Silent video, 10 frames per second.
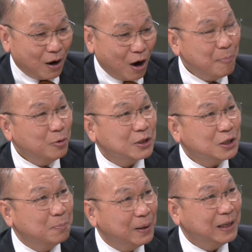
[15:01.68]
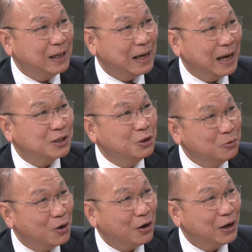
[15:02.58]
almost as big as
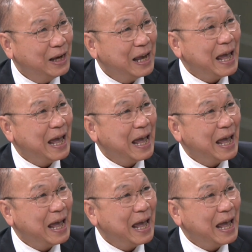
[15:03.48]
New York